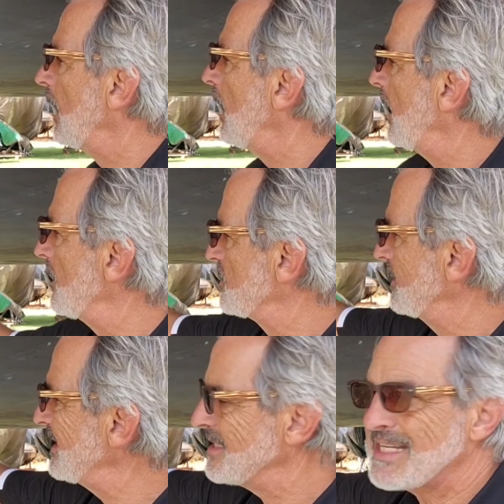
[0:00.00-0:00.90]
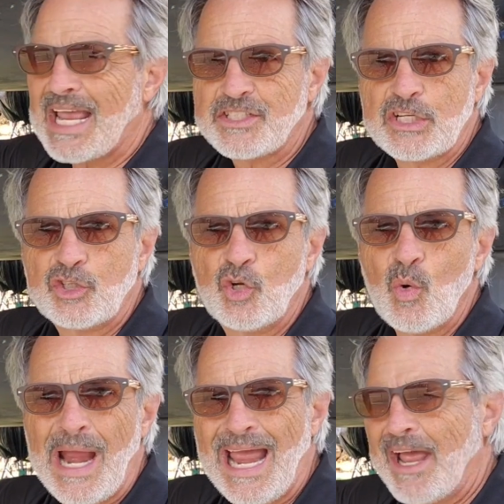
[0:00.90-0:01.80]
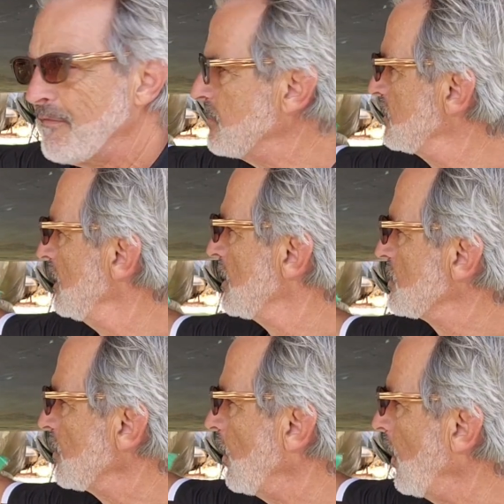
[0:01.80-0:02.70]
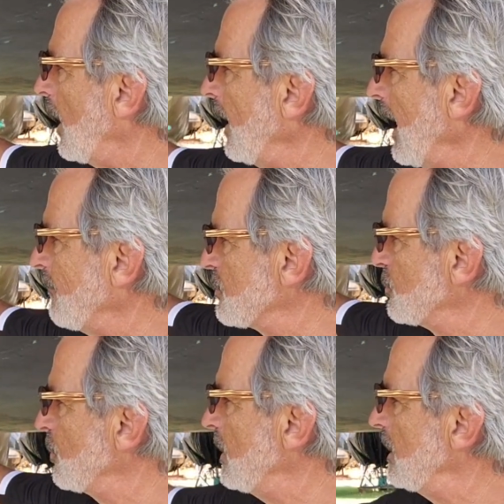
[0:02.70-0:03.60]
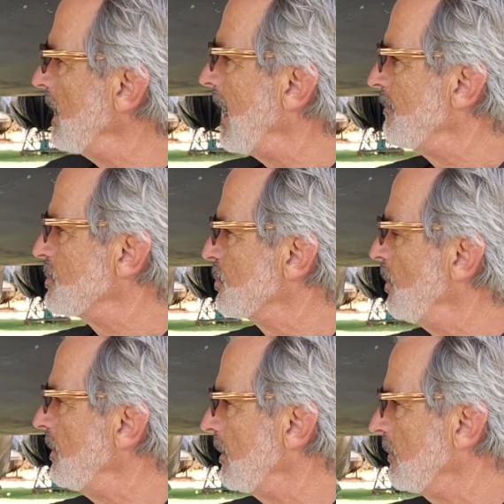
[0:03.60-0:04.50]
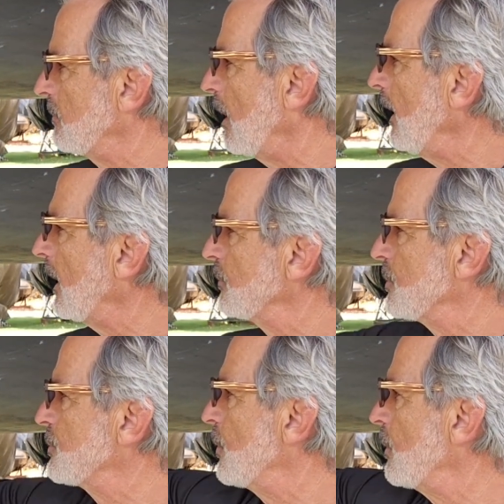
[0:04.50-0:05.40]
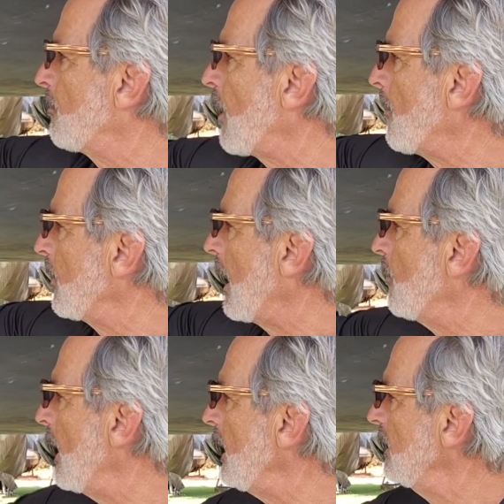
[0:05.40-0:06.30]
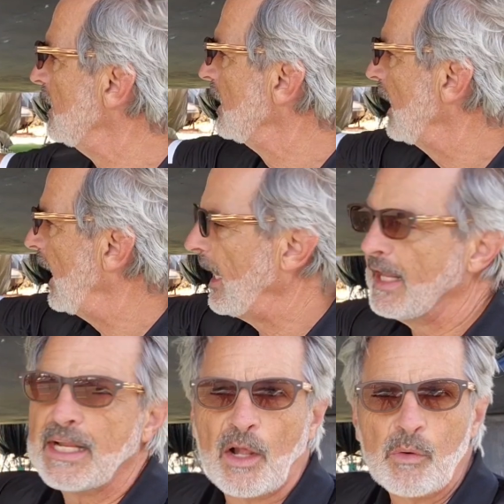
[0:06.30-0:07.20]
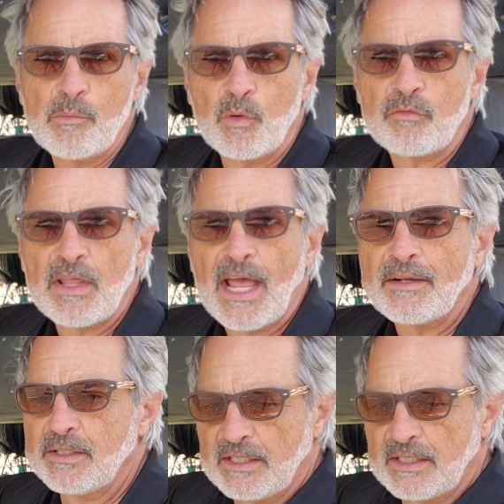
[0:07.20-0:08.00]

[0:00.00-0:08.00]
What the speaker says: So this is actually two halves. So I have a screw here and I have a screw on the other side. I'll just turn the prop when I'm ready, and I'll remove it.